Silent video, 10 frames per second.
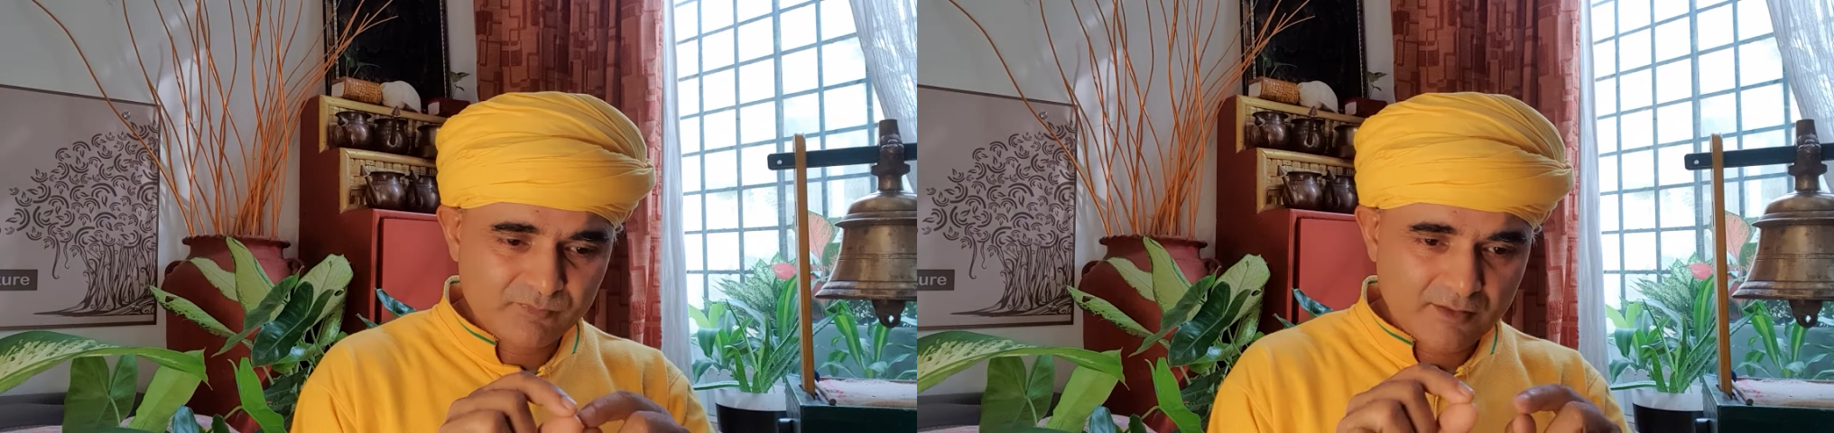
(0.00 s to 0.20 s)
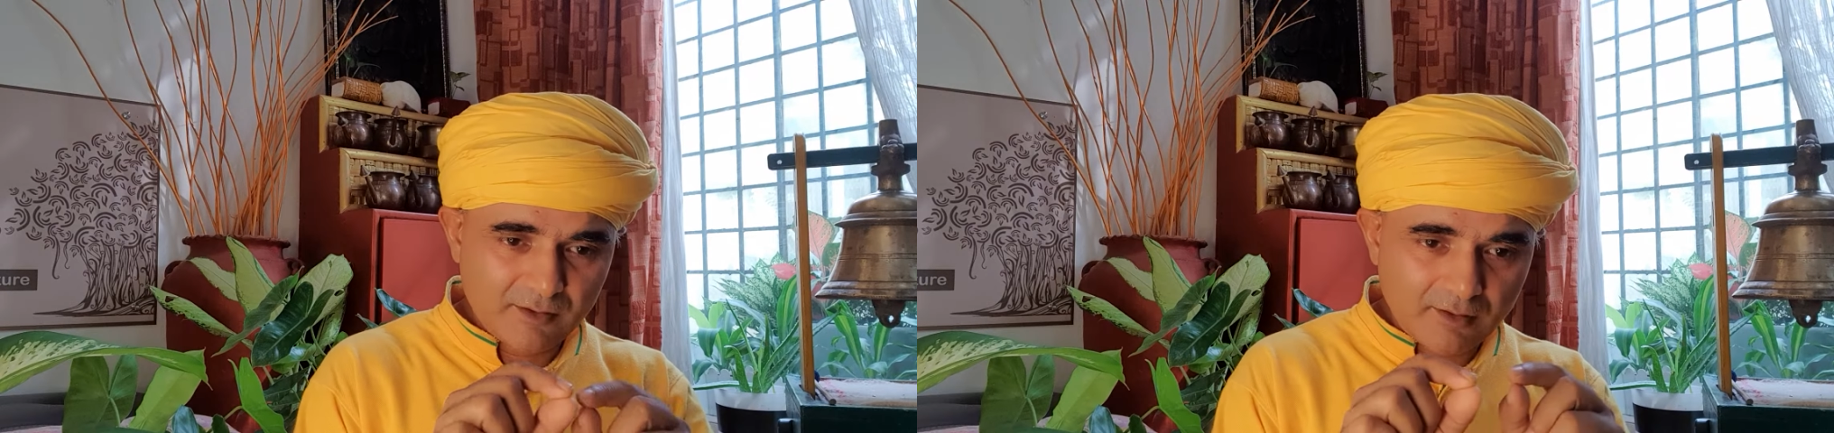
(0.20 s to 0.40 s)

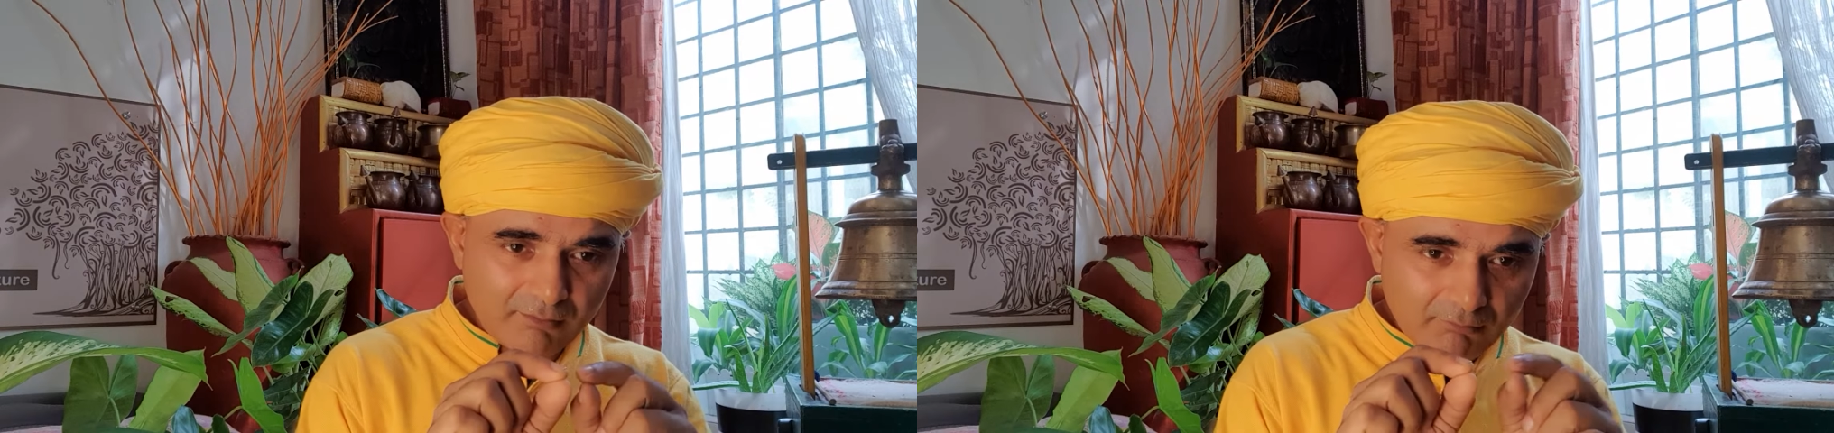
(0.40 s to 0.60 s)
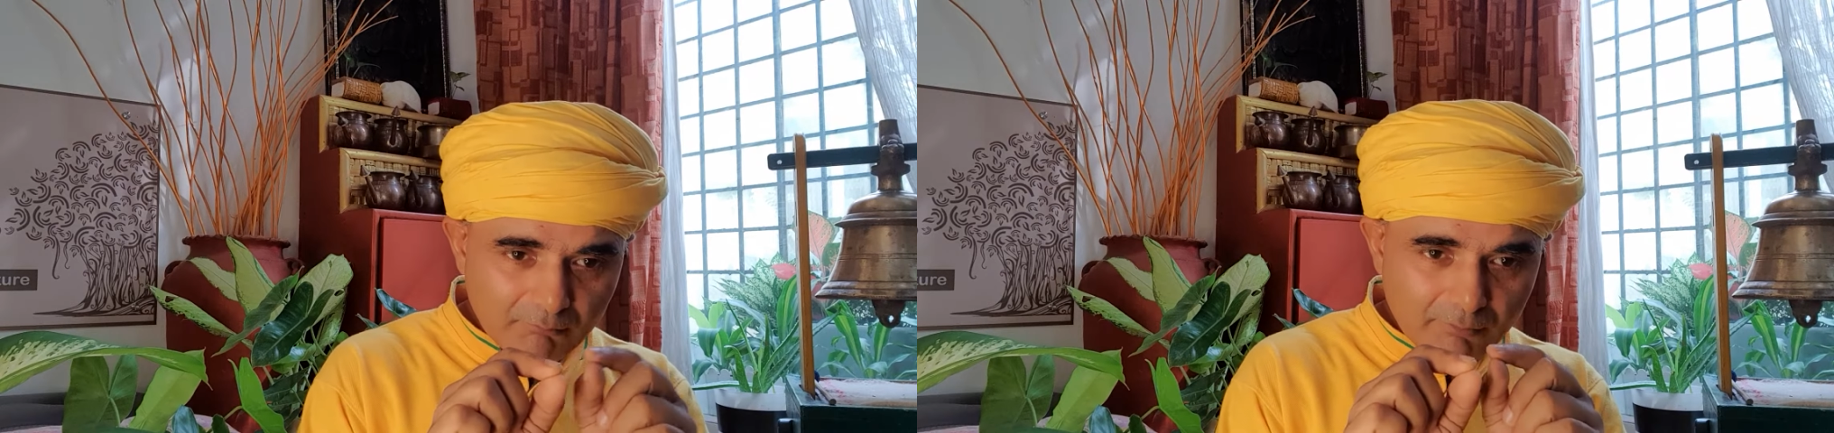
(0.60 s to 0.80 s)

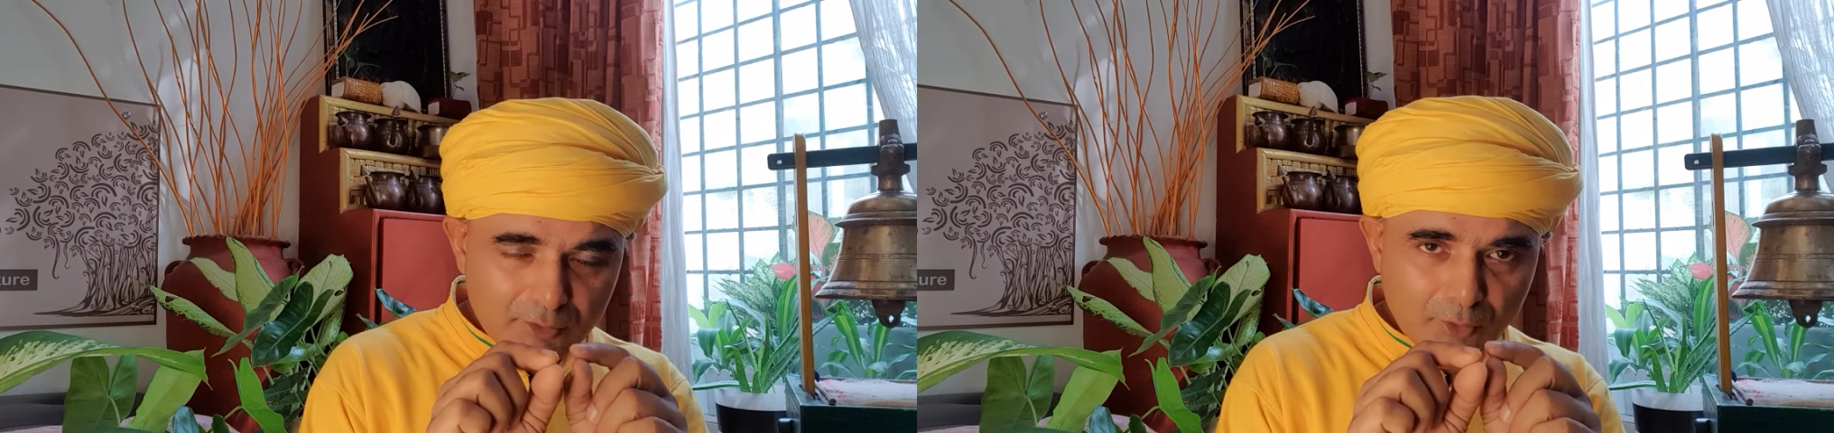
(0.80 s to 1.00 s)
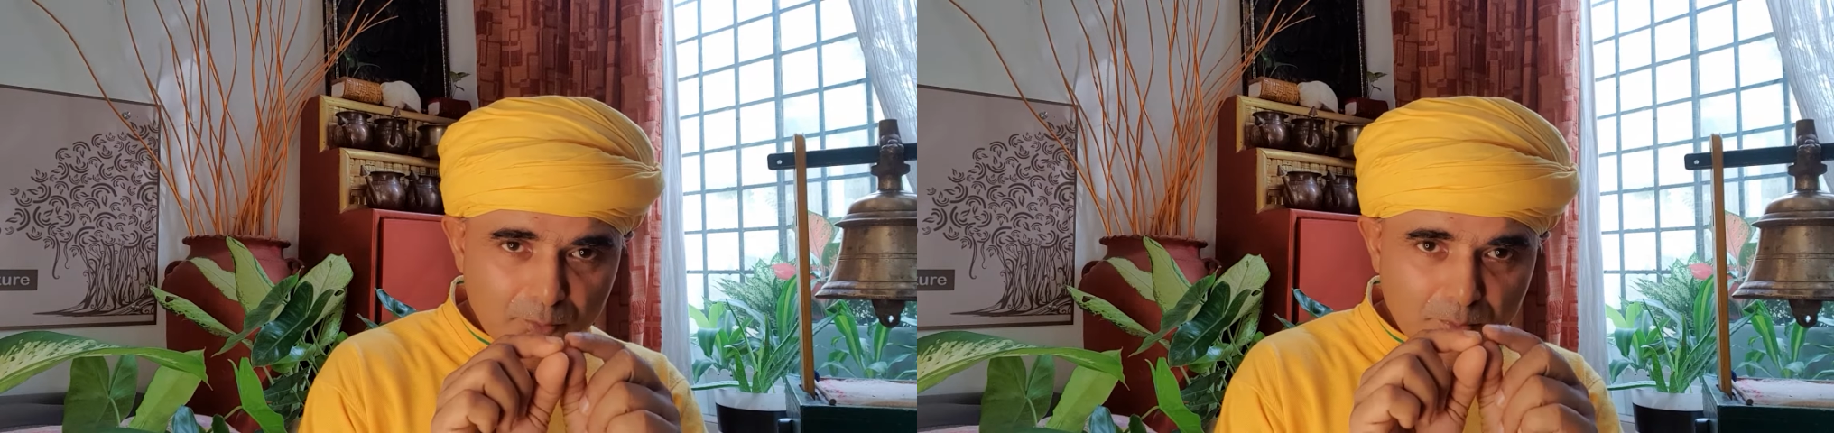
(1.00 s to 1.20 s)

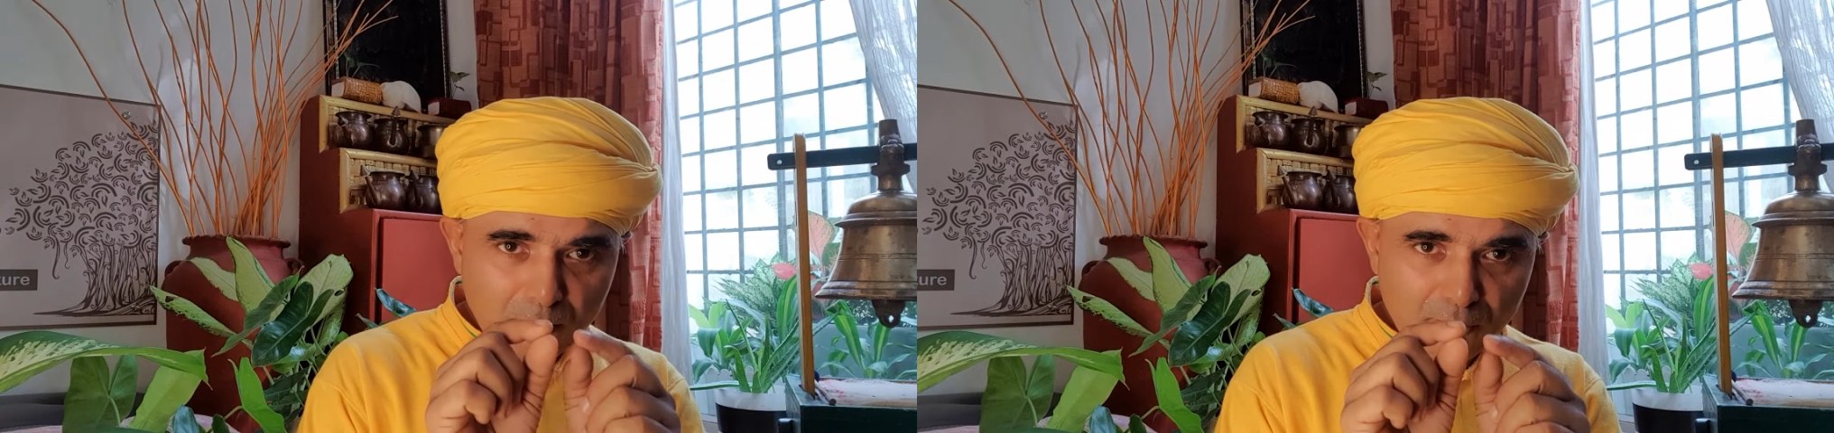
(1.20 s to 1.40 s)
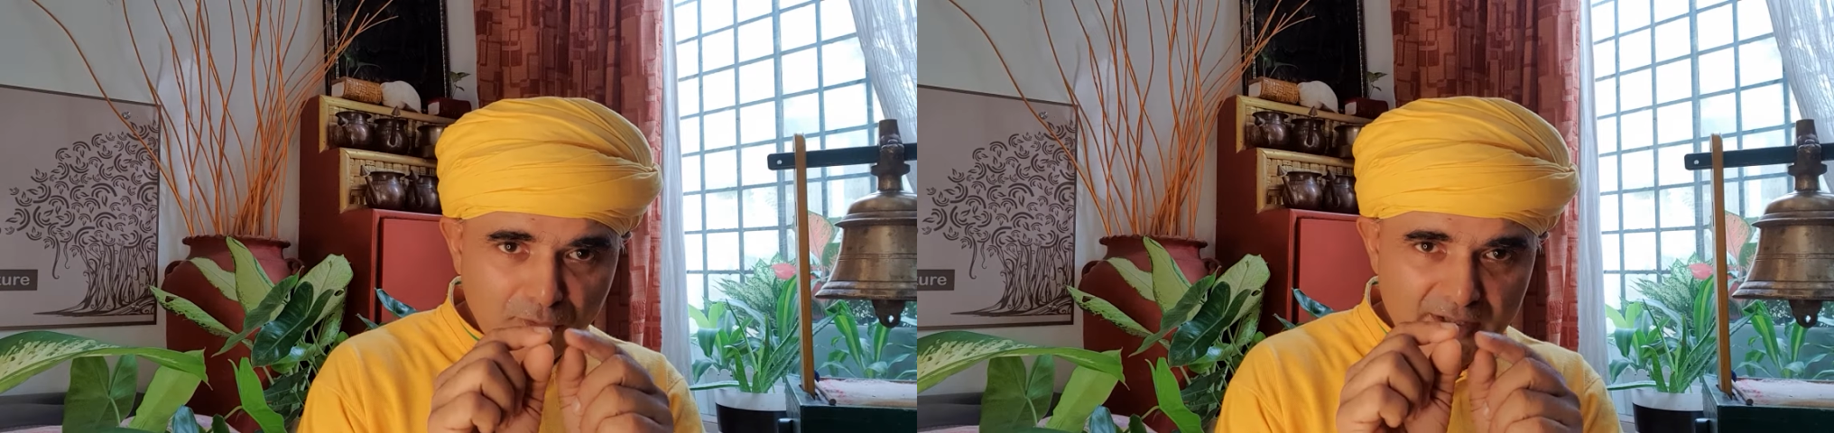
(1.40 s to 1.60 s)

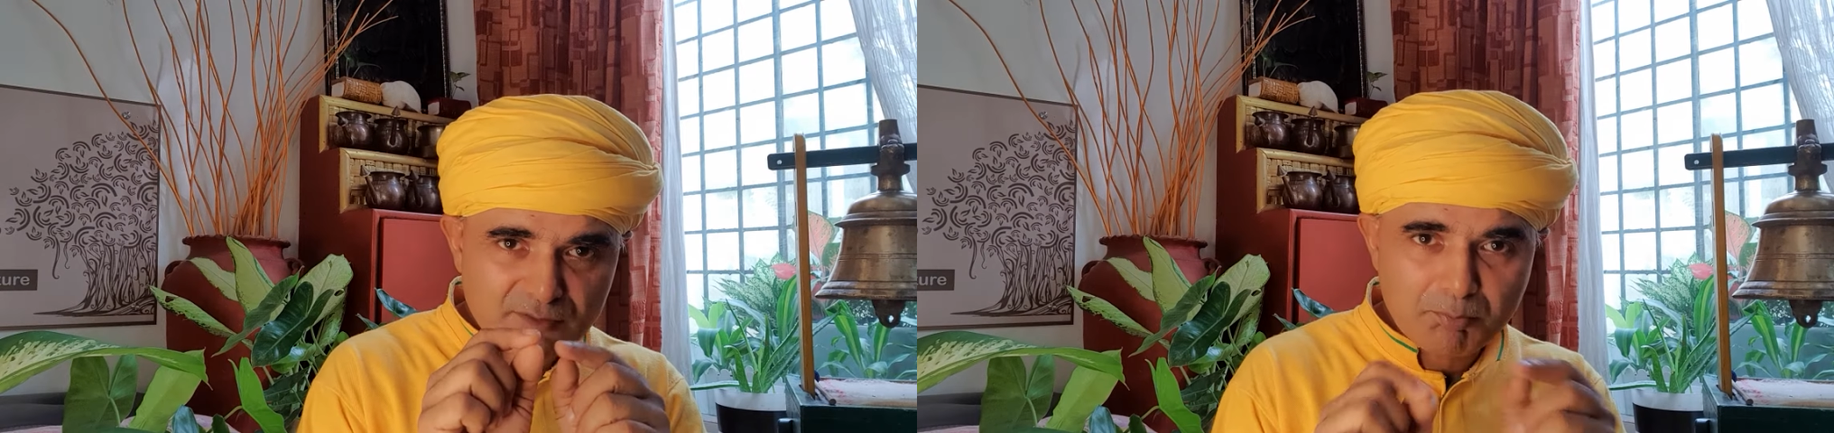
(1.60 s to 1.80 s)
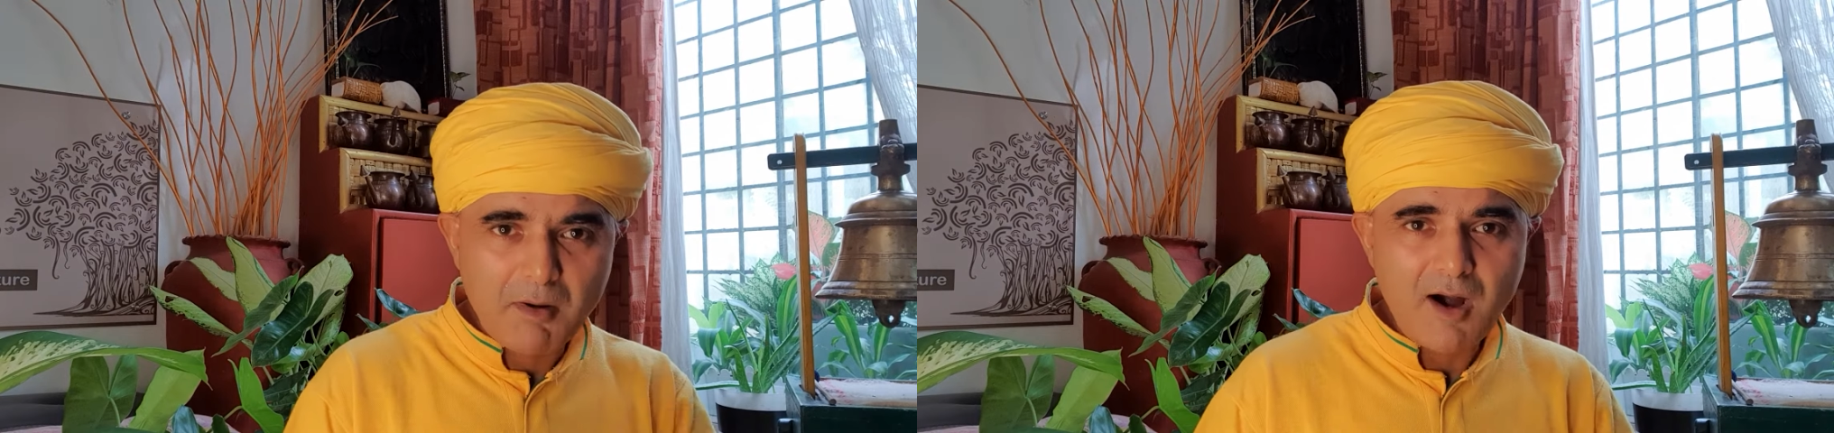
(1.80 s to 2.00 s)

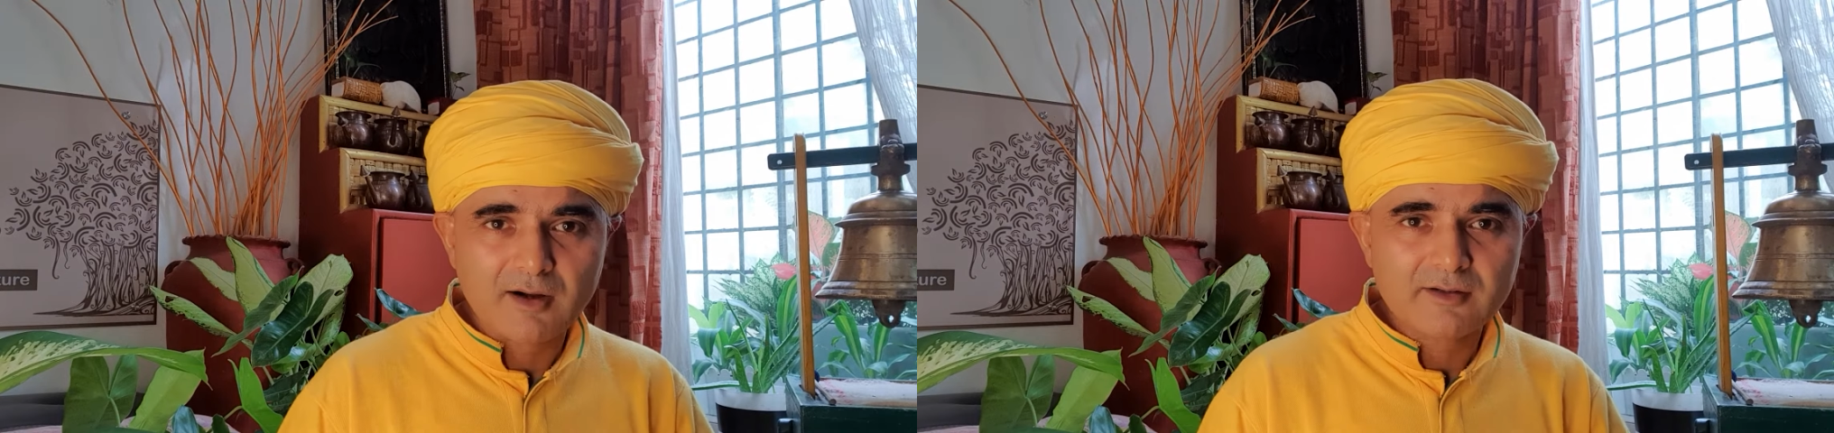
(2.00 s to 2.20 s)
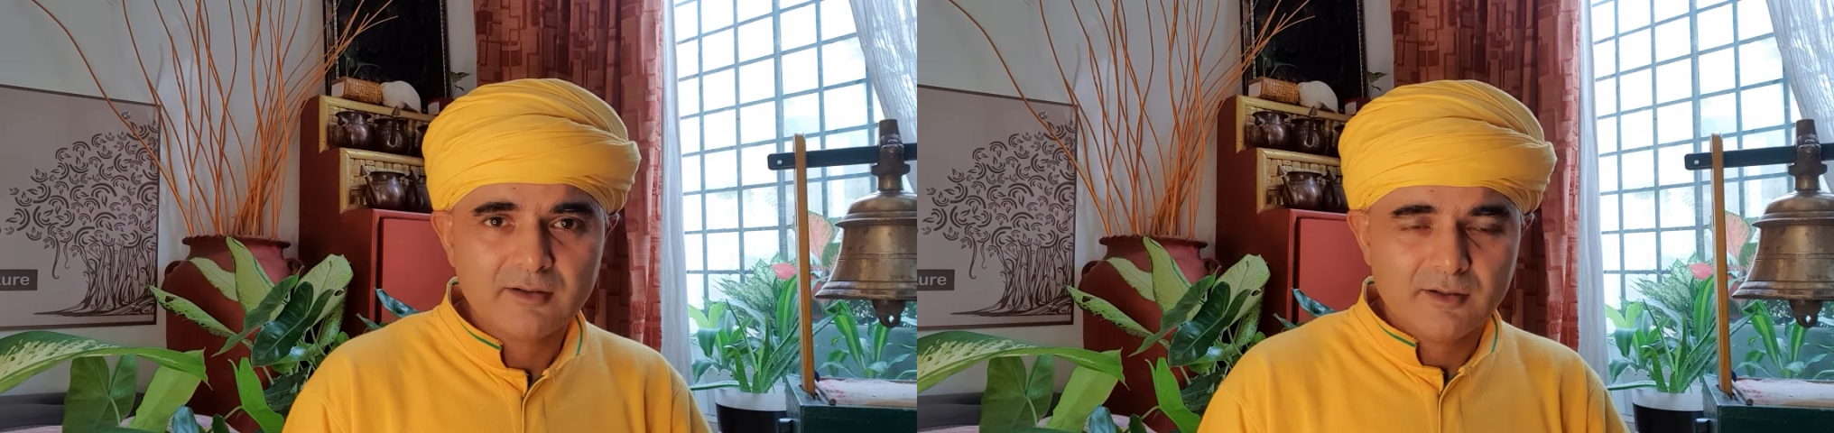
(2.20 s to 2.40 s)
right mark,